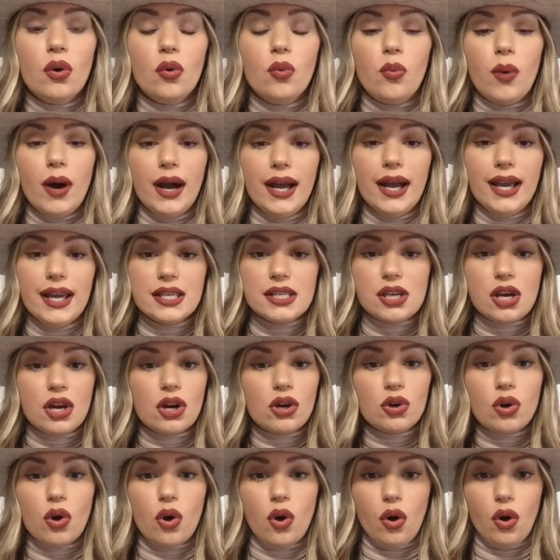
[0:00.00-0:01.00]
What is
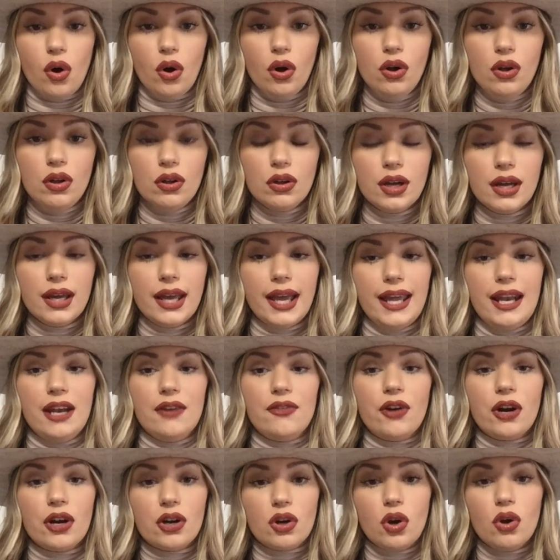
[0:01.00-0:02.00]
her goal? And
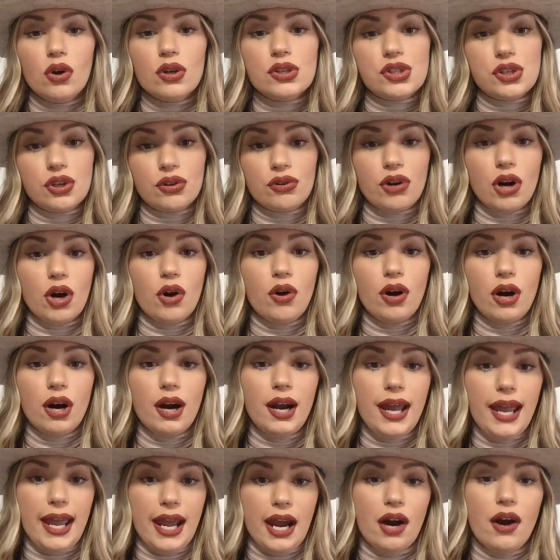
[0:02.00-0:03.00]
if her goal is to grow
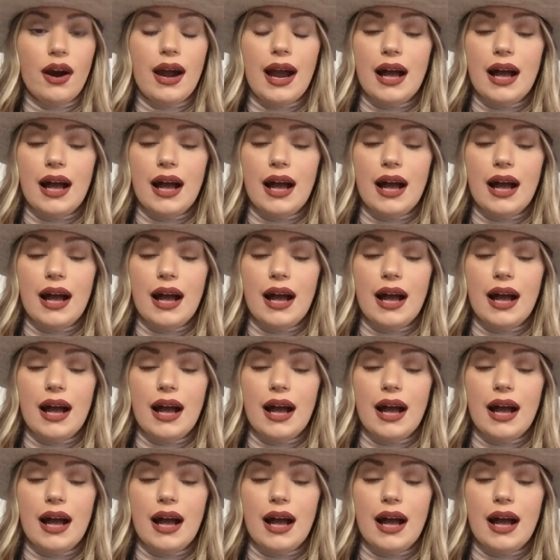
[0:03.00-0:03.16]
her hair,